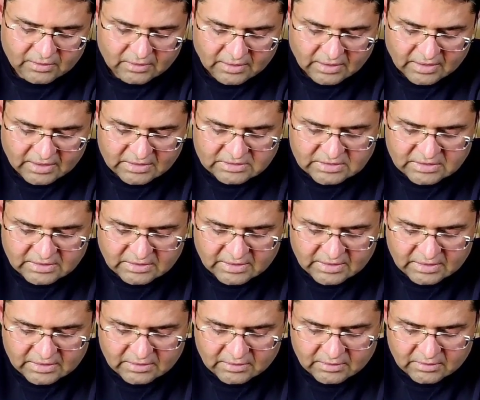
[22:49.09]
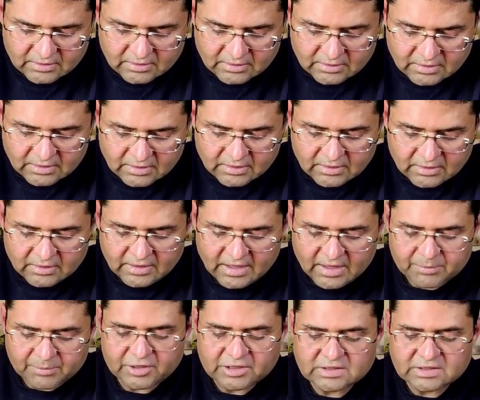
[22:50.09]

To begin with, urgent and